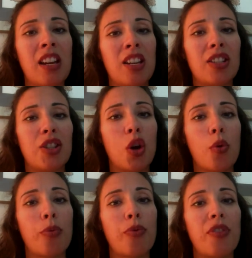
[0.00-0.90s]

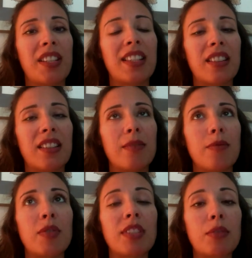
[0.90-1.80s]
So the
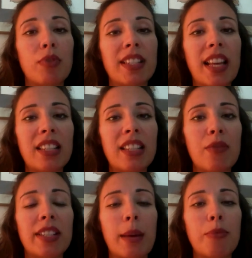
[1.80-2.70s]
sensitive
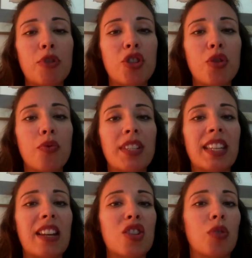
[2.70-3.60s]
receptors through the
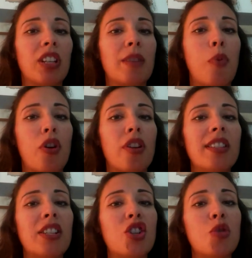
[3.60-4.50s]
skin is really
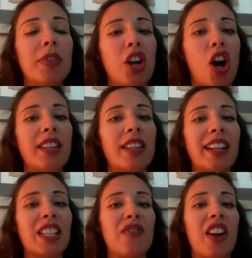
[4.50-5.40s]
important, and human contact
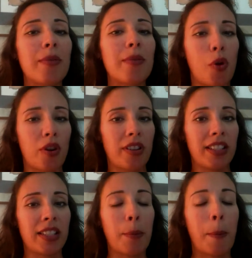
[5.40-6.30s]
is very
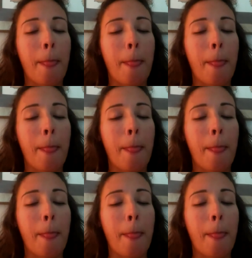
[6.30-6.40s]
important.